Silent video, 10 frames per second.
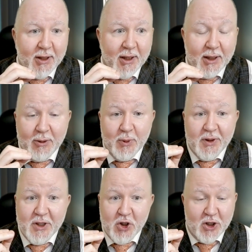and when
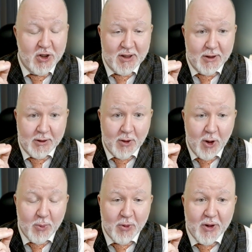the judge does not
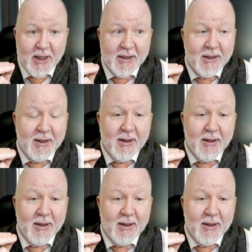cooperate,